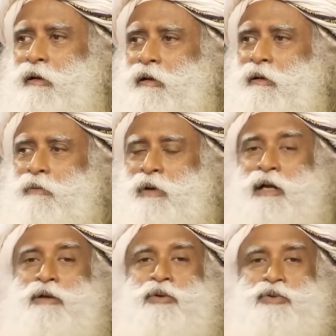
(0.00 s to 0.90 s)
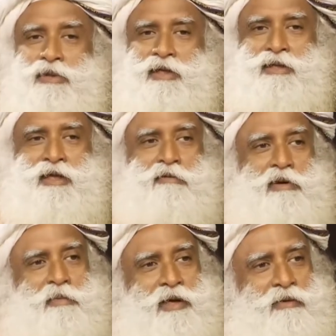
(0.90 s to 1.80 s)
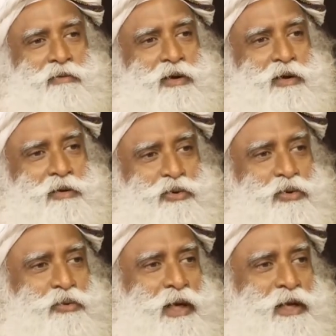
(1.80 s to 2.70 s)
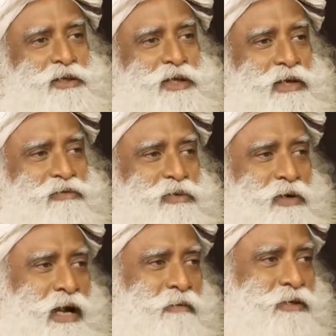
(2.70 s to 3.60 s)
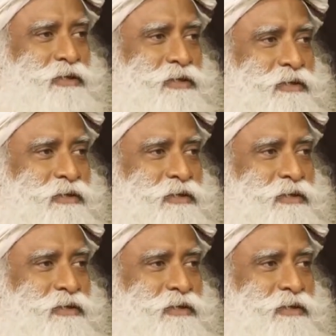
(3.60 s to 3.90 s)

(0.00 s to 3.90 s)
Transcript: Well, usually there will be one or two very skillful drivers.